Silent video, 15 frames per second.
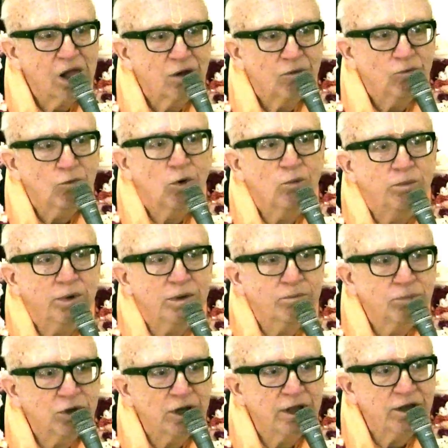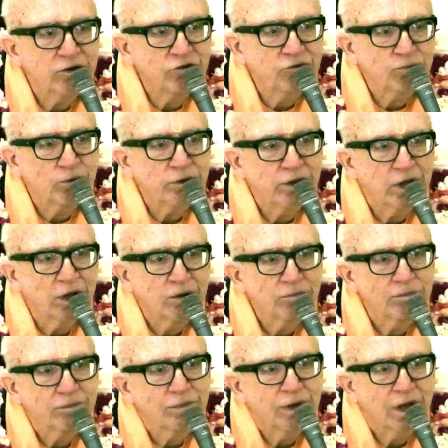will be pleased with him
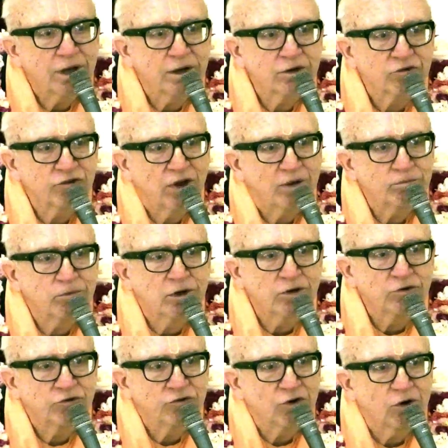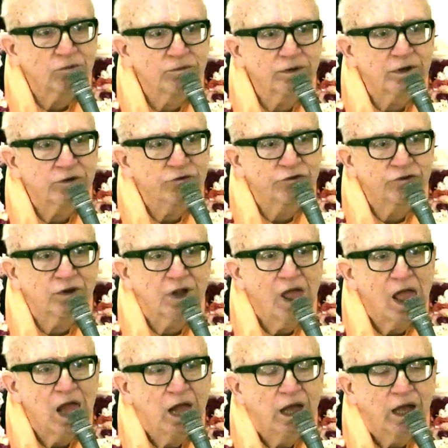and accept his service.
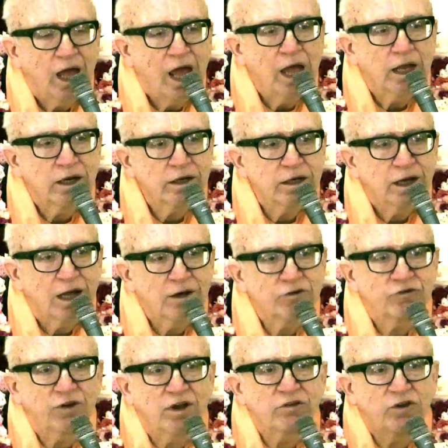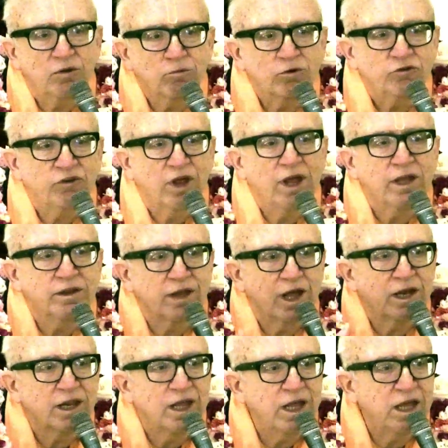And in a sense, he was saying
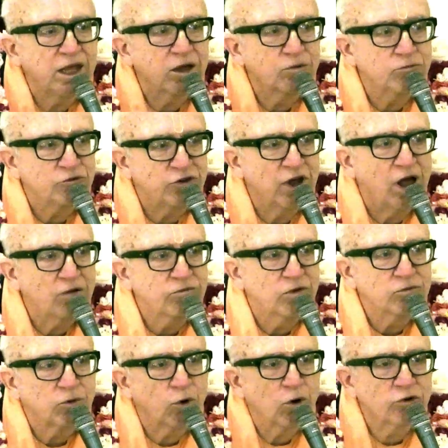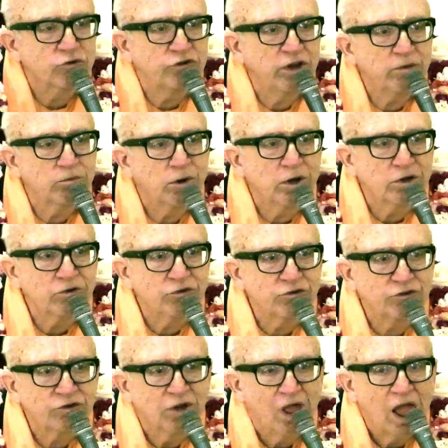that he himself, of course, he was